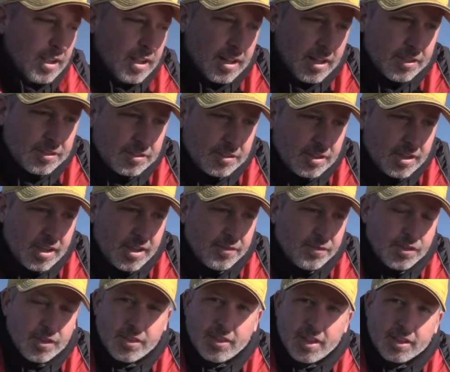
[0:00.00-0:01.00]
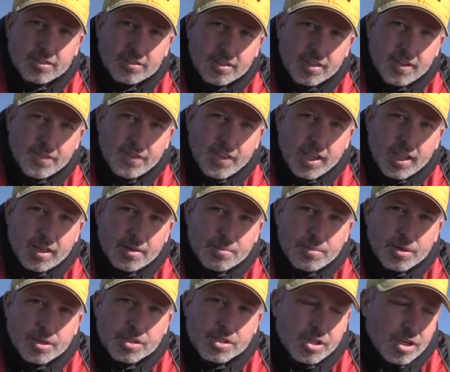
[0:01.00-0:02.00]
Let's see if you, let's see if they can
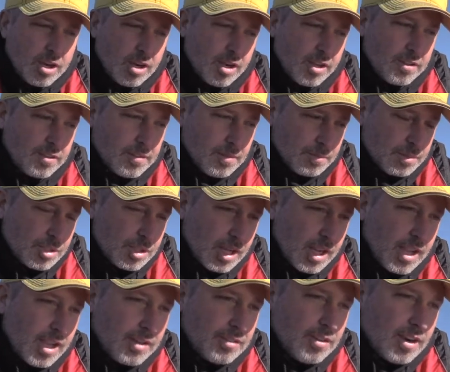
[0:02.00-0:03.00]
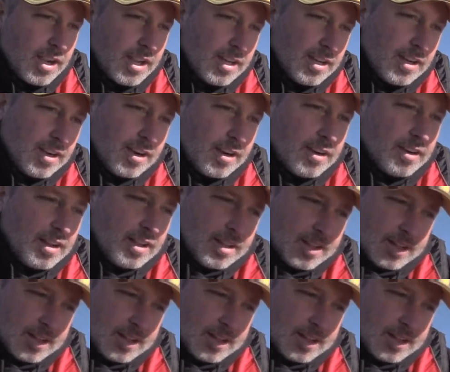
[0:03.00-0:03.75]
put you on some shad right here.